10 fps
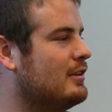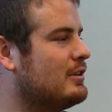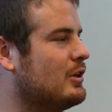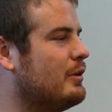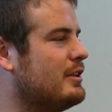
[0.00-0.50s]

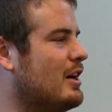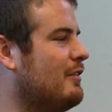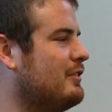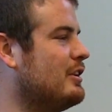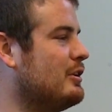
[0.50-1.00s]
so it is
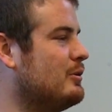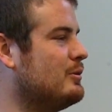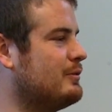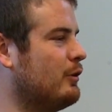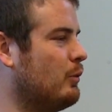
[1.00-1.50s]
often
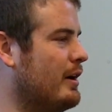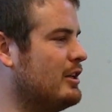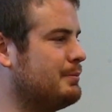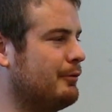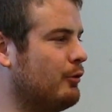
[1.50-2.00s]
used for
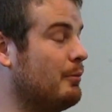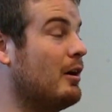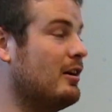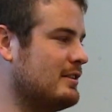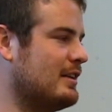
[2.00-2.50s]
welds performed
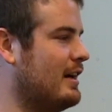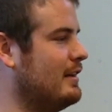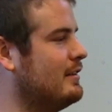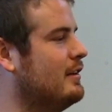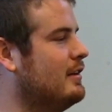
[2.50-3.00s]
on-site.